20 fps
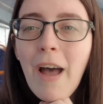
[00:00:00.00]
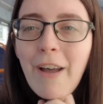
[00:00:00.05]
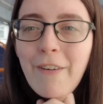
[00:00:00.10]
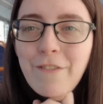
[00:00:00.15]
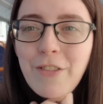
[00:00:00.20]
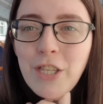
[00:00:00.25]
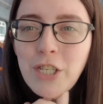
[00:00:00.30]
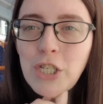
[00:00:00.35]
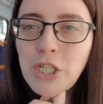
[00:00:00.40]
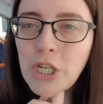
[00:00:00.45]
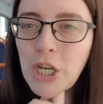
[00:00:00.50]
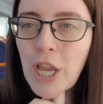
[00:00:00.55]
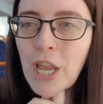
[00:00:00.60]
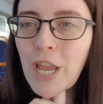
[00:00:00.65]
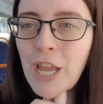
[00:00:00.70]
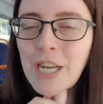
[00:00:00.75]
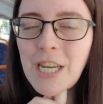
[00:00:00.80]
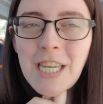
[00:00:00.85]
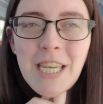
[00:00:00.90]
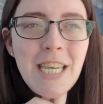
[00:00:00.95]
of the
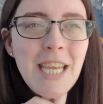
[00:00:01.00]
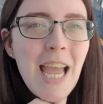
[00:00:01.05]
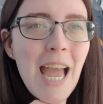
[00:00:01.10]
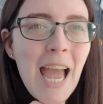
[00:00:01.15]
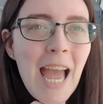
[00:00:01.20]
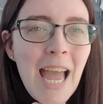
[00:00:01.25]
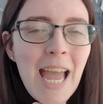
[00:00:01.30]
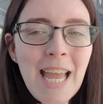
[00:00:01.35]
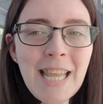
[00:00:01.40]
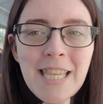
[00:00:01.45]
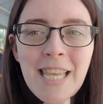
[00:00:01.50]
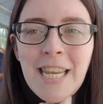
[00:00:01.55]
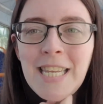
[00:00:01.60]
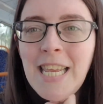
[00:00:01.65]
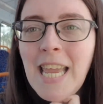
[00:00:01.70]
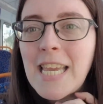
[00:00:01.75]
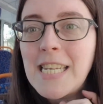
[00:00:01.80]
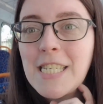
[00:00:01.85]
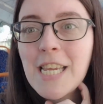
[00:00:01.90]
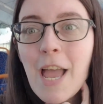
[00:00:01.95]
journey, and then
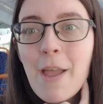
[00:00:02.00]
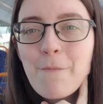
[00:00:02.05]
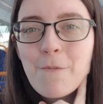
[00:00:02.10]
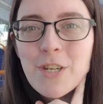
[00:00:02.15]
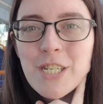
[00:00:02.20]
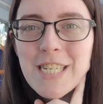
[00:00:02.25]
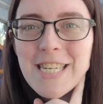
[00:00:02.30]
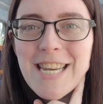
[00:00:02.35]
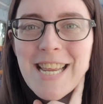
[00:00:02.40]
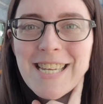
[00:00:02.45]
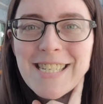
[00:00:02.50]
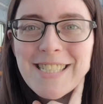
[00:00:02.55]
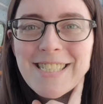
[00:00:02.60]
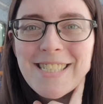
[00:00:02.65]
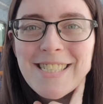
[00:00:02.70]
yeah, time for dinner.